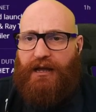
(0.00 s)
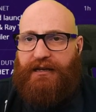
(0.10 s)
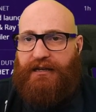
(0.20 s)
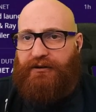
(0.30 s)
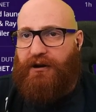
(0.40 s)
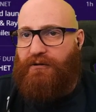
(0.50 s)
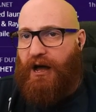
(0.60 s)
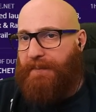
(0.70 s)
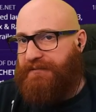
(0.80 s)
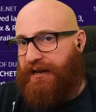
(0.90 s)
Hero
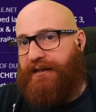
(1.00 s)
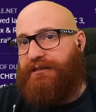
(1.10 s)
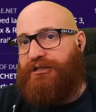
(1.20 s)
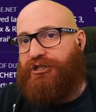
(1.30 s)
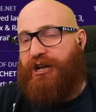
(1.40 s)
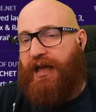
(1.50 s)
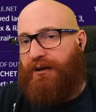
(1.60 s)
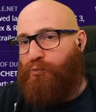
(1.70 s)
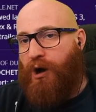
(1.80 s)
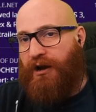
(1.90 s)
updates.
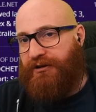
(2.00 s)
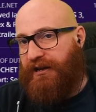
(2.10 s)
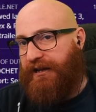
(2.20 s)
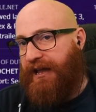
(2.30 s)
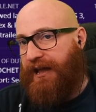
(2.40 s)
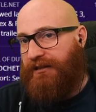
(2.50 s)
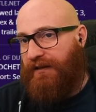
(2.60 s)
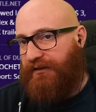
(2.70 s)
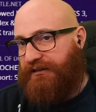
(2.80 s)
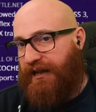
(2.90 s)
Chen, Wandering Keg
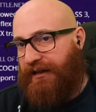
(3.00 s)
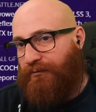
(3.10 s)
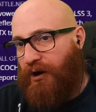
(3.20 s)
level 10.